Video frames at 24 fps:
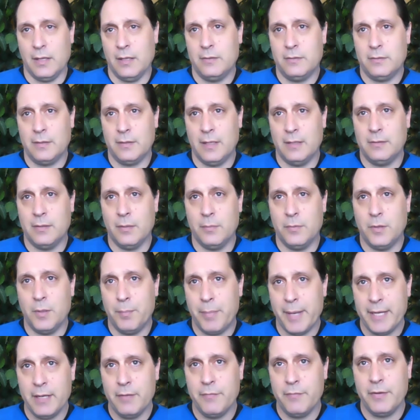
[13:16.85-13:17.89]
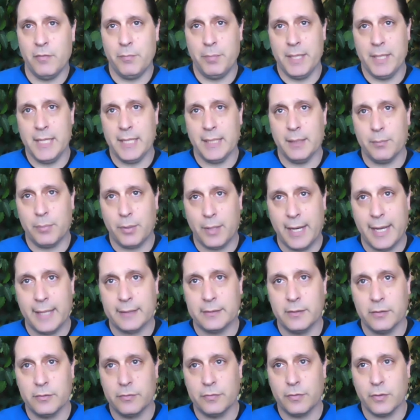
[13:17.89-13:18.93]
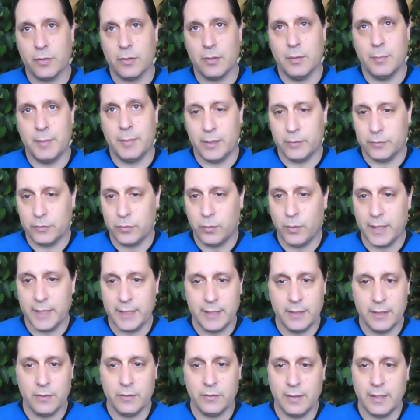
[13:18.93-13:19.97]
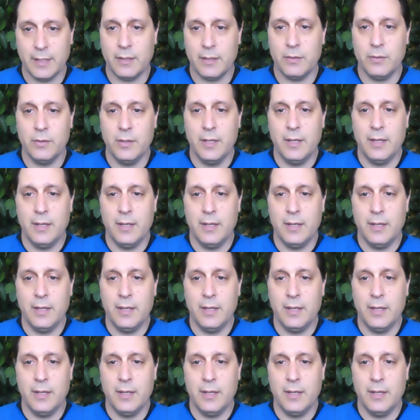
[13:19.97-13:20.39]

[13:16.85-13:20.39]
it's it's a, the benefit of being in practice for about twenty years now.